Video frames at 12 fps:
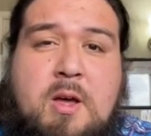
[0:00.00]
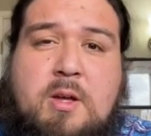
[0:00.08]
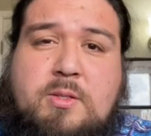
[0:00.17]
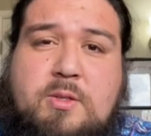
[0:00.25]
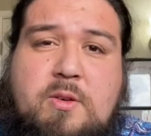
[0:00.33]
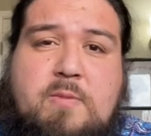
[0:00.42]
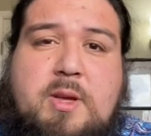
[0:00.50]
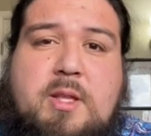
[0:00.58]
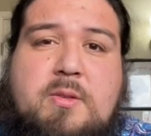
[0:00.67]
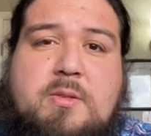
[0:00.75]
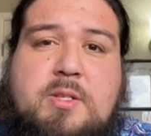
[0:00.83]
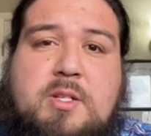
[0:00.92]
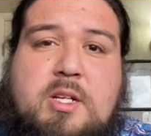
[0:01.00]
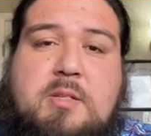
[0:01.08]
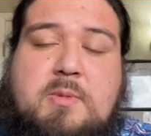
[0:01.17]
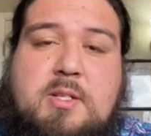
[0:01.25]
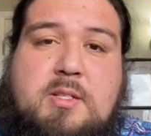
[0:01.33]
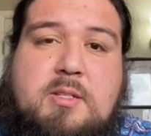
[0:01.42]
sort of make those
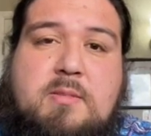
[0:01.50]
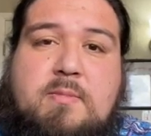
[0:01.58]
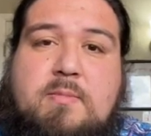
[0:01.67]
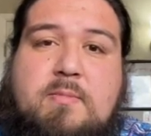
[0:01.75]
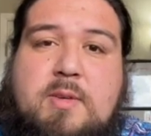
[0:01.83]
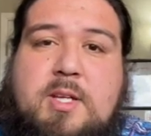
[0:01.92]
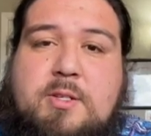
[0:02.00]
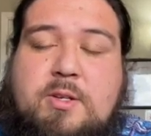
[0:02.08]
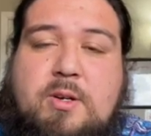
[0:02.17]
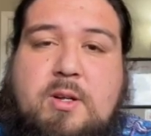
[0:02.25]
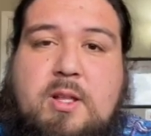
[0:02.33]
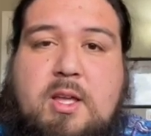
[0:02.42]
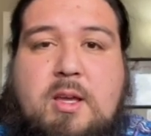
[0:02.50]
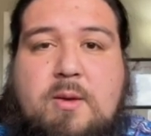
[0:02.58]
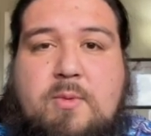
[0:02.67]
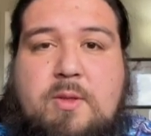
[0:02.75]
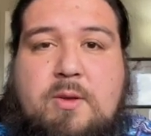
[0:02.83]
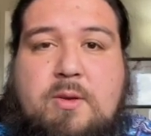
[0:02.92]
adjustments internally
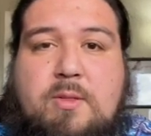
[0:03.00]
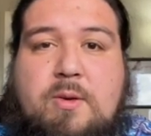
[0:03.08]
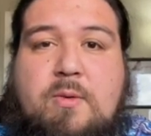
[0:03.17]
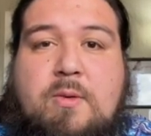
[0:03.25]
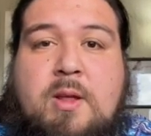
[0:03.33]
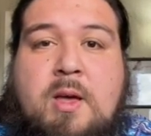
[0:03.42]
with your throat